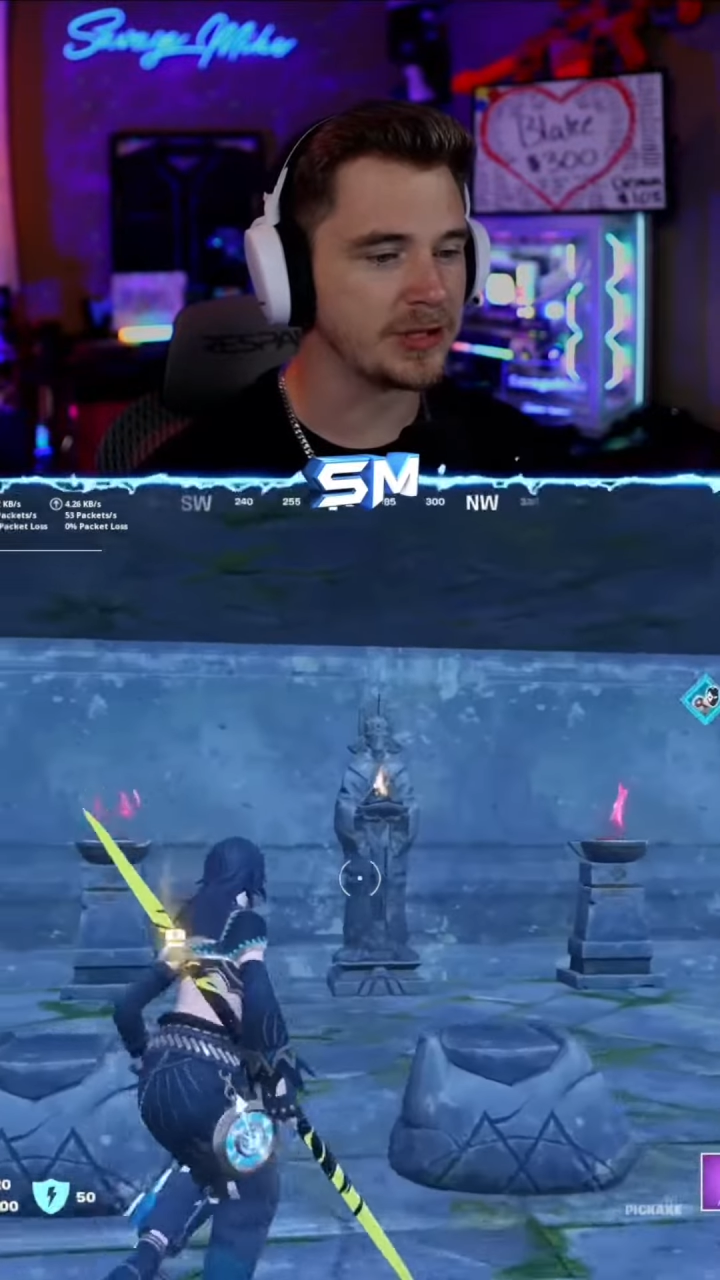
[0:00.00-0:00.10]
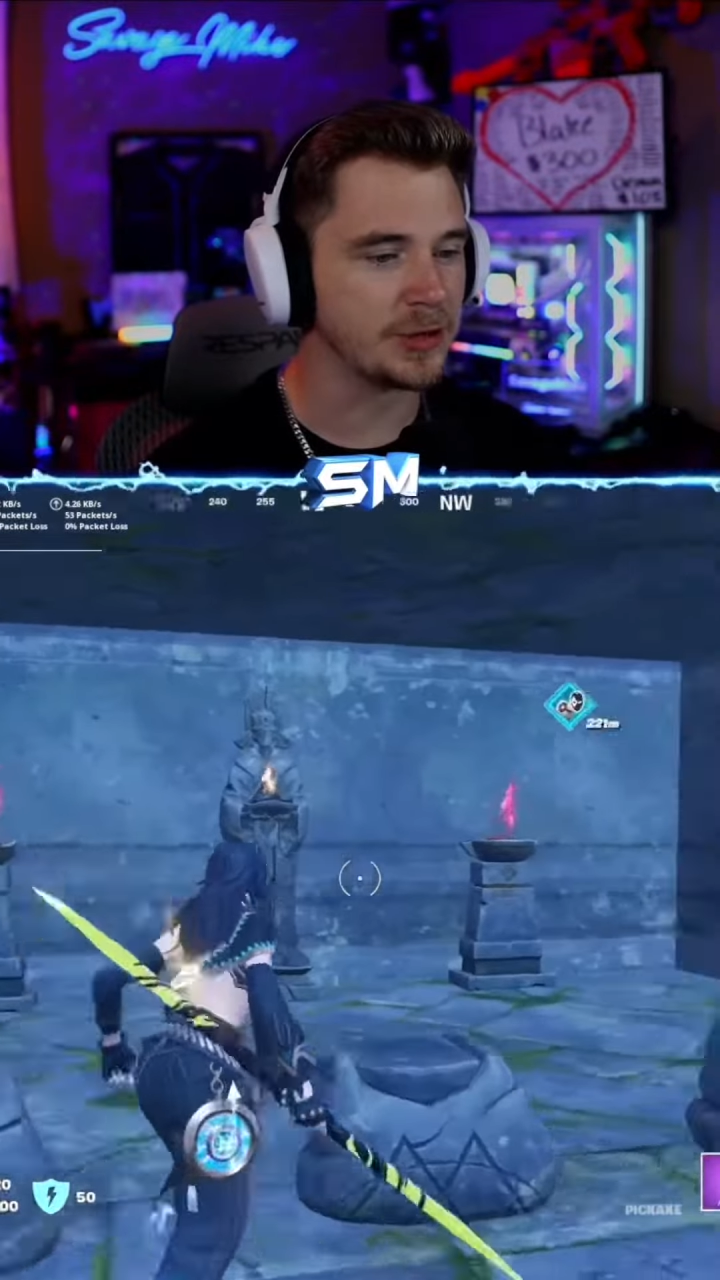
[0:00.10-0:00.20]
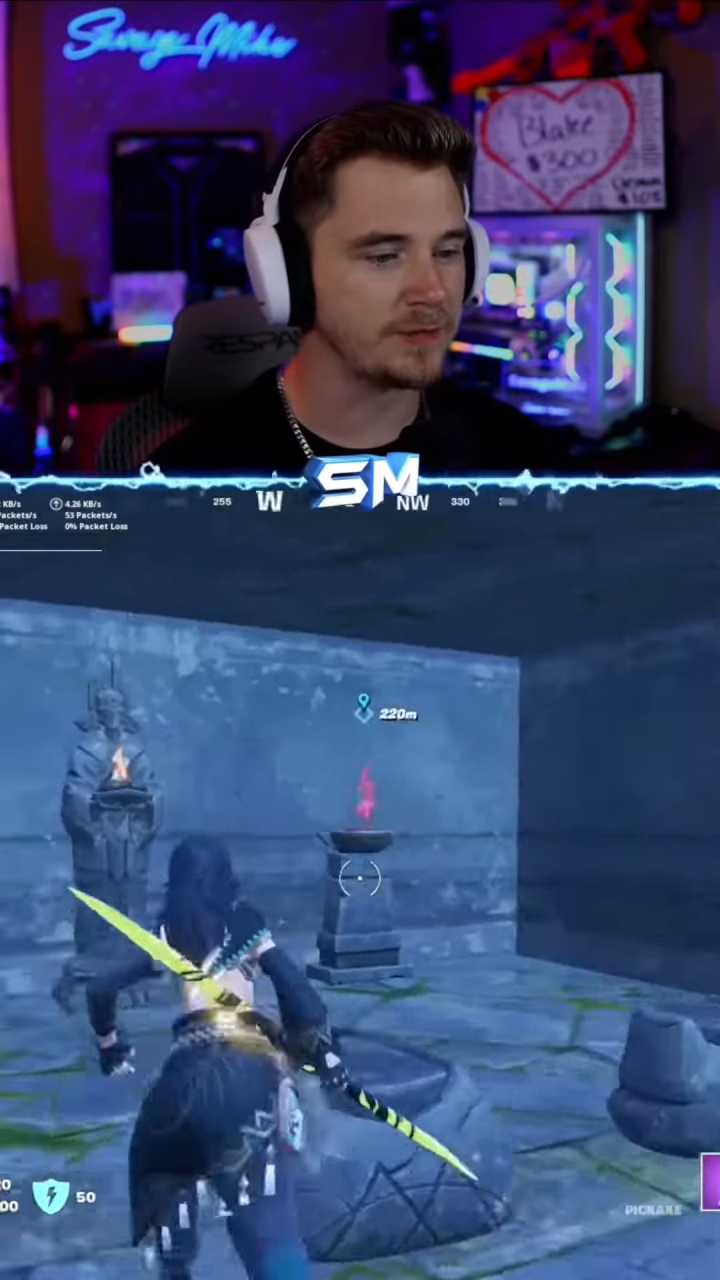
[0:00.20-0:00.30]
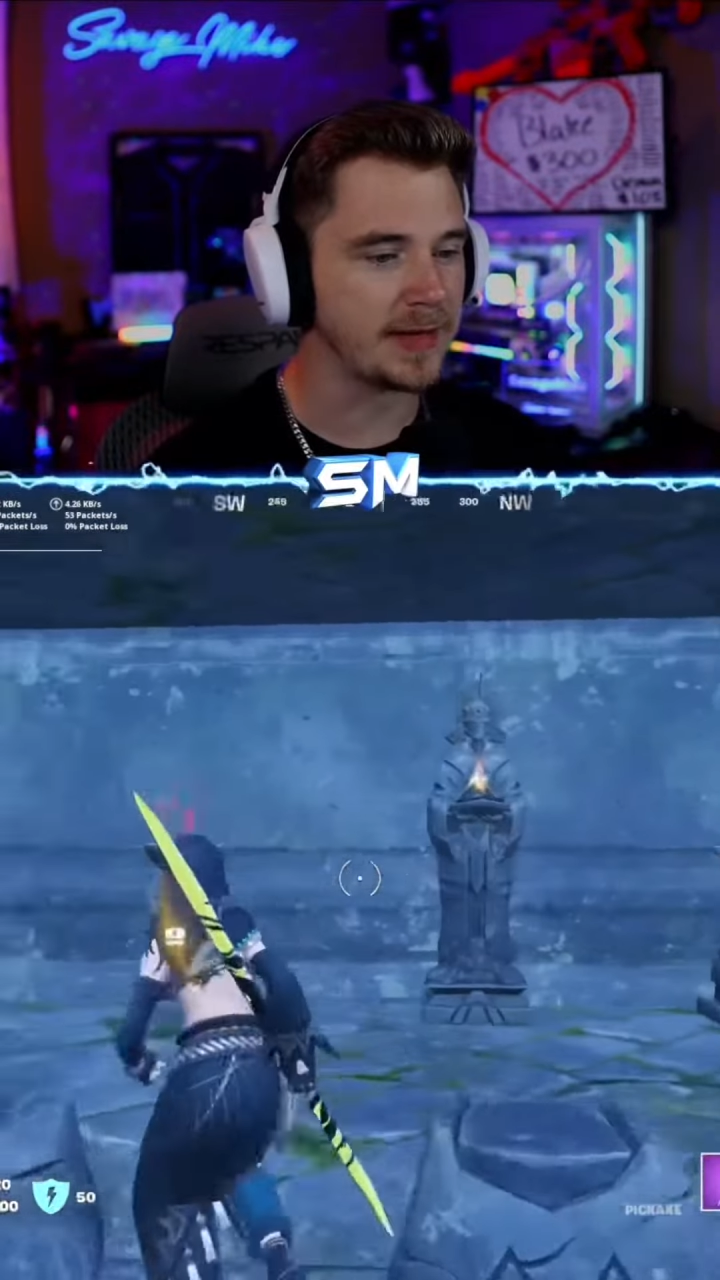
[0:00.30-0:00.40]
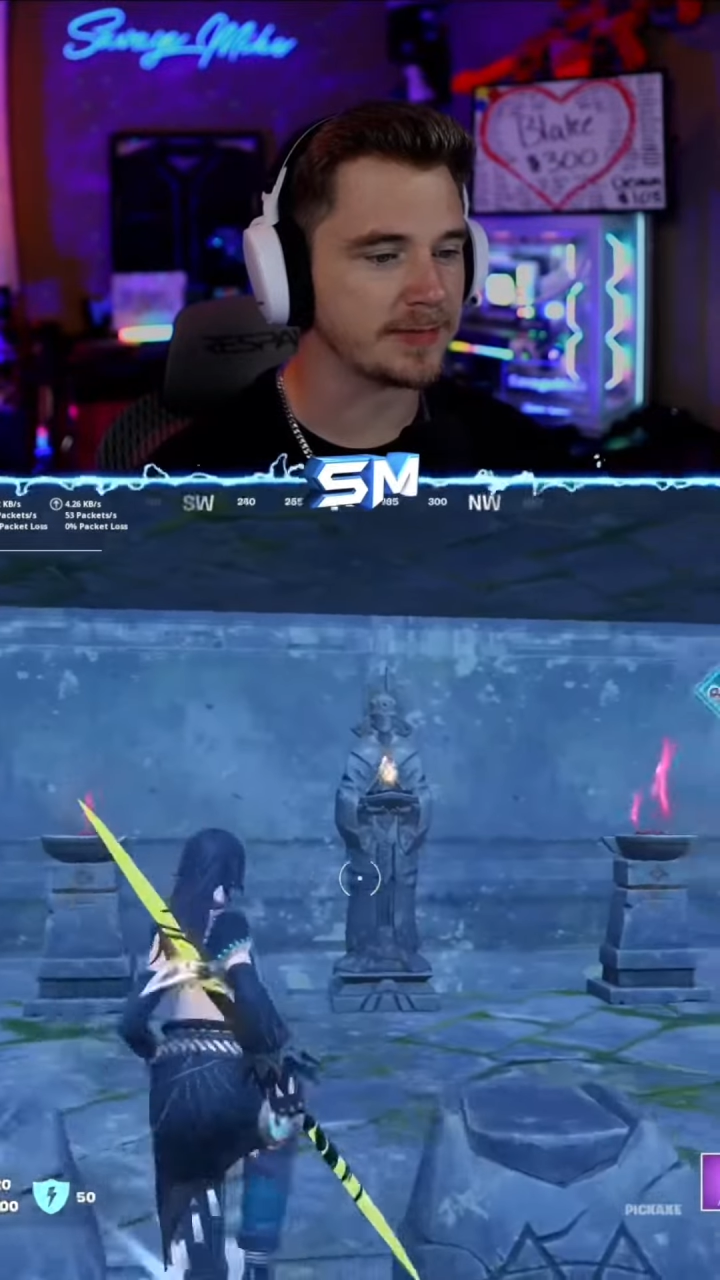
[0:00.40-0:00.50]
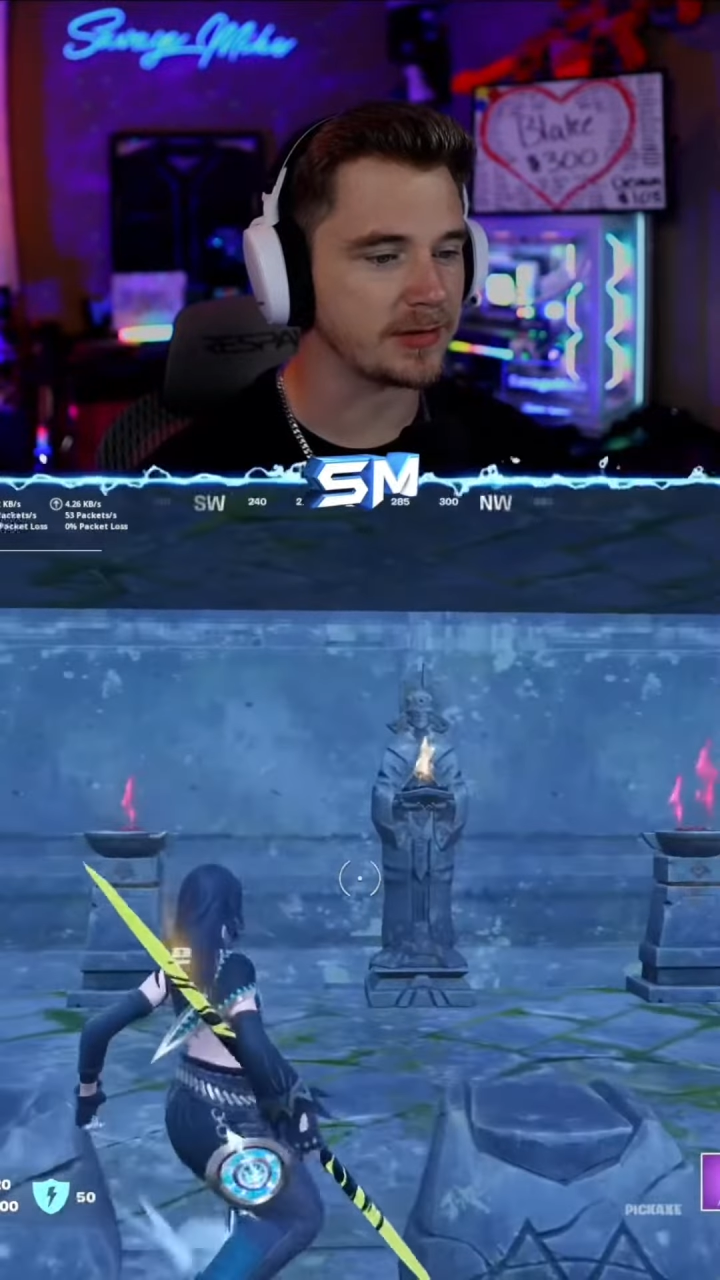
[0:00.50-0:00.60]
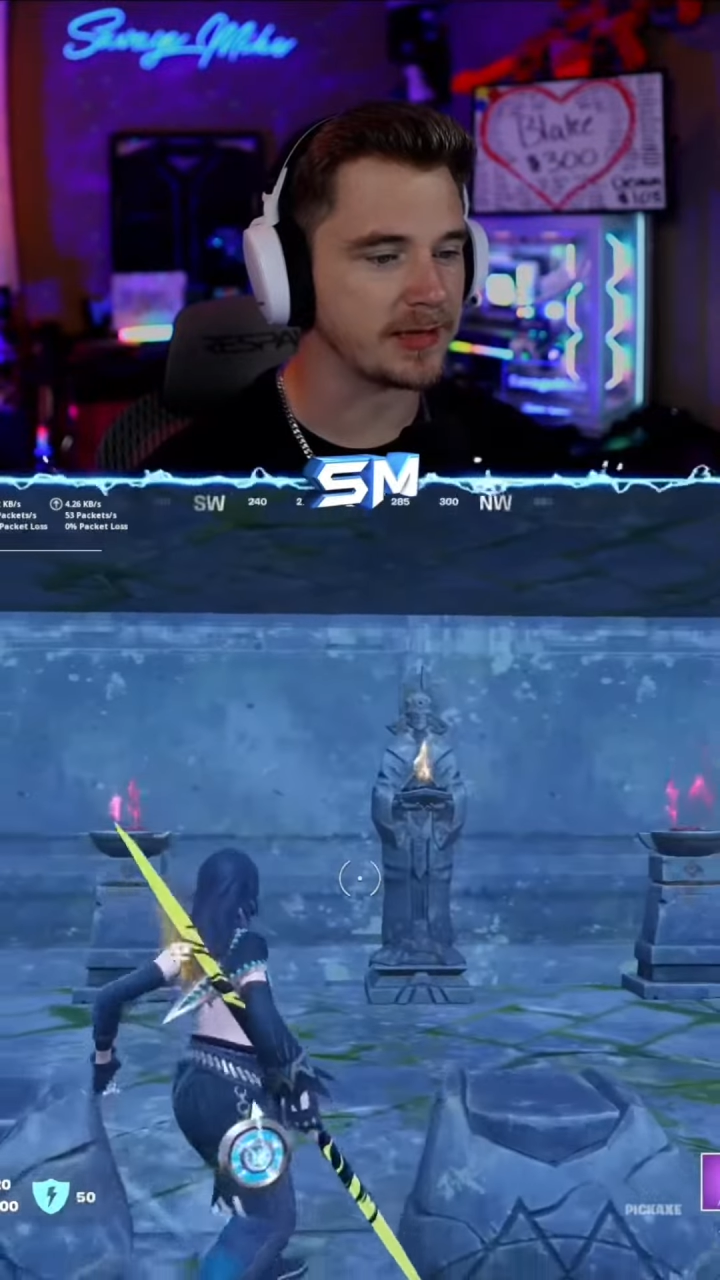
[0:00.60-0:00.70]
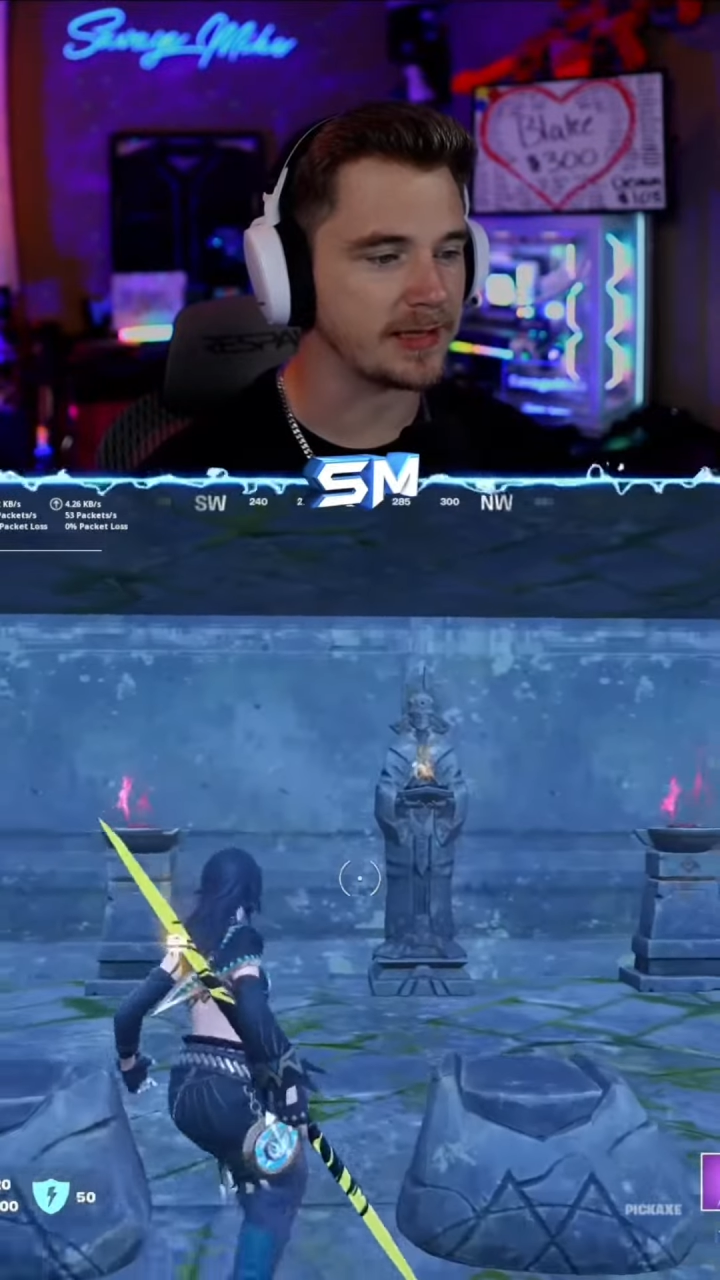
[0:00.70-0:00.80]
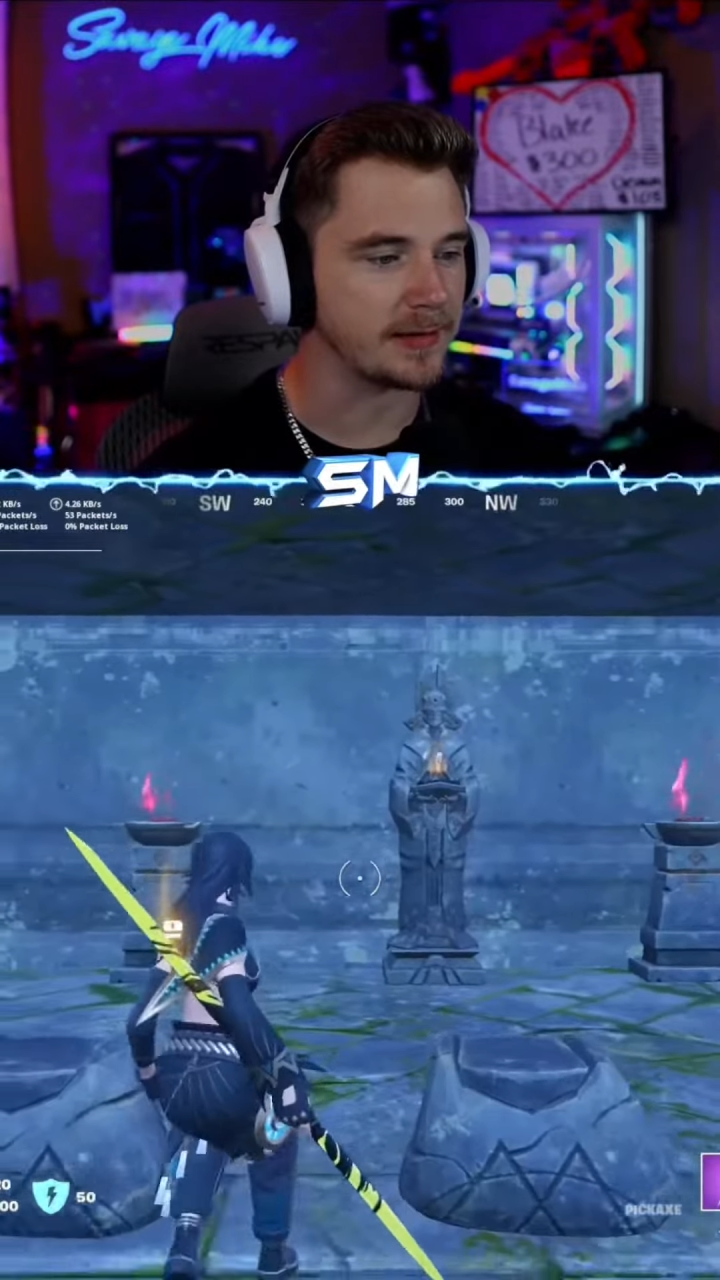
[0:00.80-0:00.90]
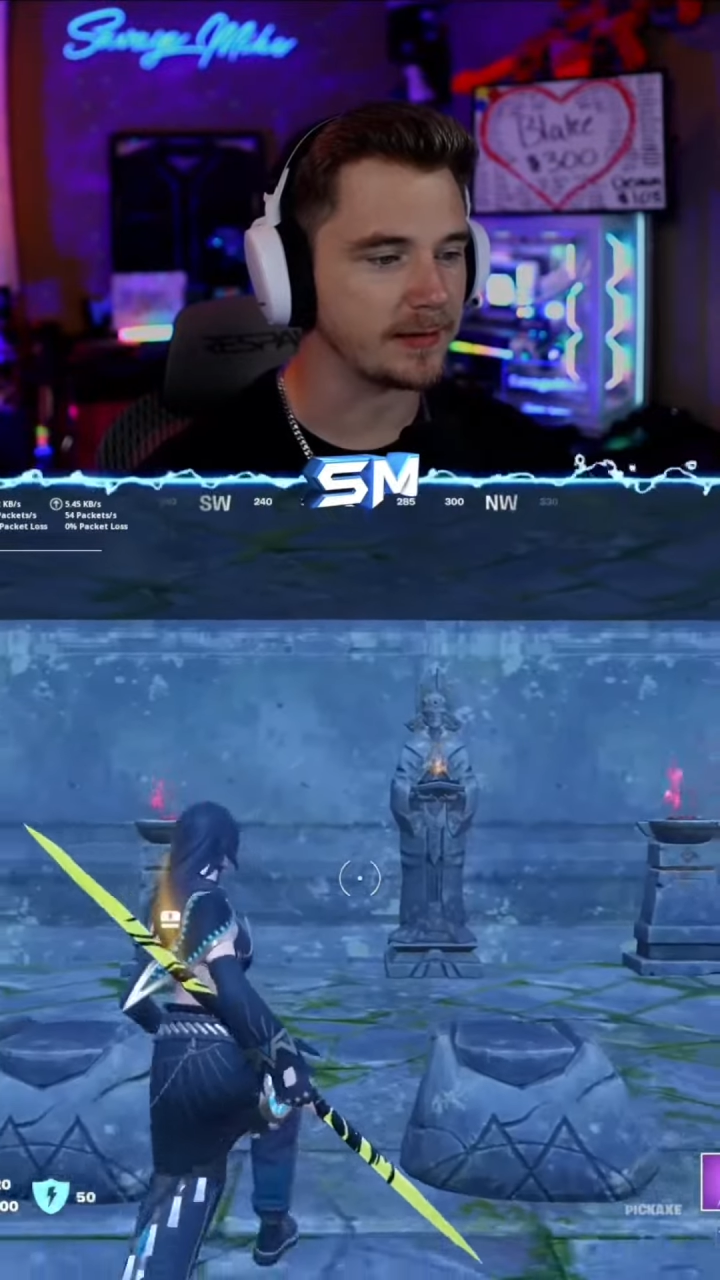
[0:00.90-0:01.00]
two flames are lit.